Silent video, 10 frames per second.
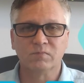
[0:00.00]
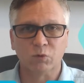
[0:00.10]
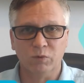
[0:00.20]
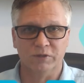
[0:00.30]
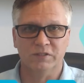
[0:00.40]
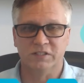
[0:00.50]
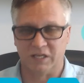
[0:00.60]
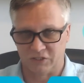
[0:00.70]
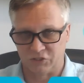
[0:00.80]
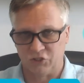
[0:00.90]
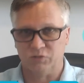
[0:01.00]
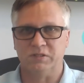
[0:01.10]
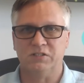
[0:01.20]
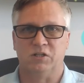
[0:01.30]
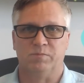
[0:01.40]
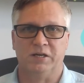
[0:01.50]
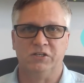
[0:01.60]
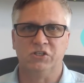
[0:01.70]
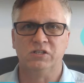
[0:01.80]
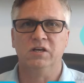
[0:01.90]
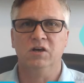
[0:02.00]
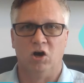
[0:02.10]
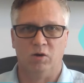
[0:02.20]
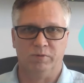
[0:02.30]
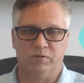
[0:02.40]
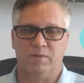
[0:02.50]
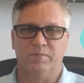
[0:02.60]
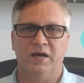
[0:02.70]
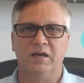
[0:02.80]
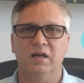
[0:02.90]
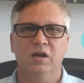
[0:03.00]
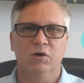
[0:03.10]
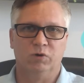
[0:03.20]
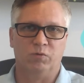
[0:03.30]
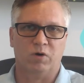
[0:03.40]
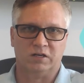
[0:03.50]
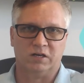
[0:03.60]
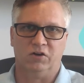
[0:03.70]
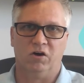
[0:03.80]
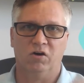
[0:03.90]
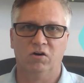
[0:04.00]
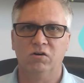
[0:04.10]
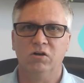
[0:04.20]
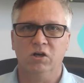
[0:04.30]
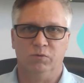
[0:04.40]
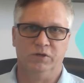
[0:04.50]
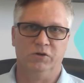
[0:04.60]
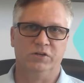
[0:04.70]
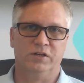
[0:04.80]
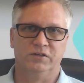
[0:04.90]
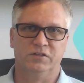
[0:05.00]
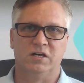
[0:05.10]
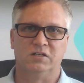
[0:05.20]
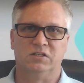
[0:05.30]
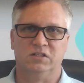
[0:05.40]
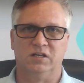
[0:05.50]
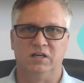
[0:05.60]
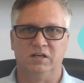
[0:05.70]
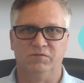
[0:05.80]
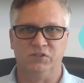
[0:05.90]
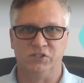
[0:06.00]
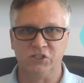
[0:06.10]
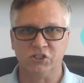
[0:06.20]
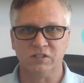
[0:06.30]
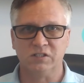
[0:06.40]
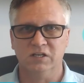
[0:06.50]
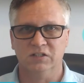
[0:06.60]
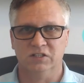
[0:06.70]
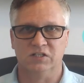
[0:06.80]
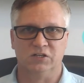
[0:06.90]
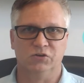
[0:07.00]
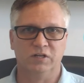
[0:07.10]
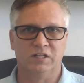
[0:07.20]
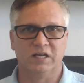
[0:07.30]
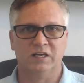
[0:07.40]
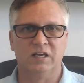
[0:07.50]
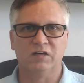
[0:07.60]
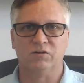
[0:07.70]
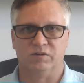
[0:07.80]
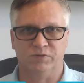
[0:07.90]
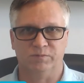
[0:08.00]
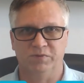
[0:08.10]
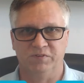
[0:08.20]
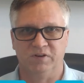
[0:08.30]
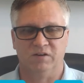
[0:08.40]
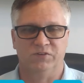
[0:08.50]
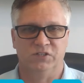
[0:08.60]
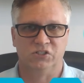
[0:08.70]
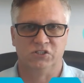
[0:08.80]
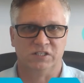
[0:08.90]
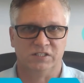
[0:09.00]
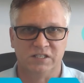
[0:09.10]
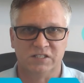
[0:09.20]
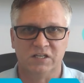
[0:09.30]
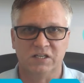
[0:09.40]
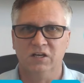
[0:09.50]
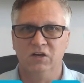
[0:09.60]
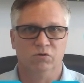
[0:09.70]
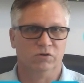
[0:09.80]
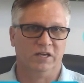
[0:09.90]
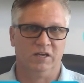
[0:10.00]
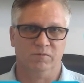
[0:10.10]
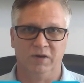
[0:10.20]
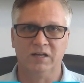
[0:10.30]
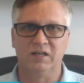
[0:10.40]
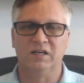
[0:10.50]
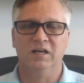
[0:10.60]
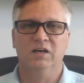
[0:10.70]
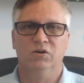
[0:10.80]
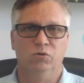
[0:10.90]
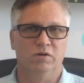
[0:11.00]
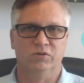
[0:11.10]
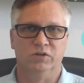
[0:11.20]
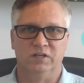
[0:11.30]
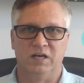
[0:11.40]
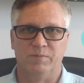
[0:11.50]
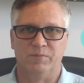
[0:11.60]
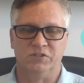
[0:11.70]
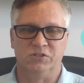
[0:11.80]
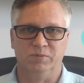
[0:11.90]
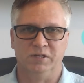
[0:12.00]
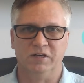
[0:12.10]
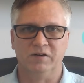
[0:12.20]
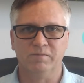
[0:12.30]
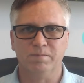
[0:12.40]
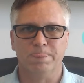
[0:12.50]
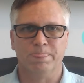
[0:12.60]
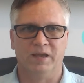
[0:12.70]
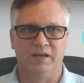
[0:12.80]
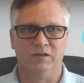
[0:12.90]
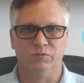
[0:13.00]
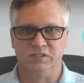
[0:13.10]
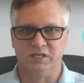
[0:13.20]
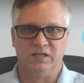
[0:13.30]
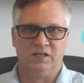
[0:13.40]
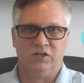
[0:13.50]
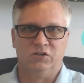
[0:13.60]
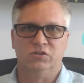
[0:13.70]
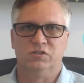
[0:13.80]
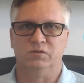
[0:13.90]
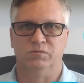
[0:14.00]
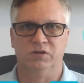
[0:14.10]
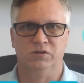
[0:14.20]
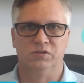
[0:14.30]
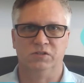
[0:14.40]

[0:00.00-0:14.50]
We would say, "Excuse me," to the patient. I'll be right back. We walk down the hall. We go to talk to the head physician that's on duty that day, or the uh, physician's assistant, or the head medic, whoever happens to be there, and we say, "Here's the here's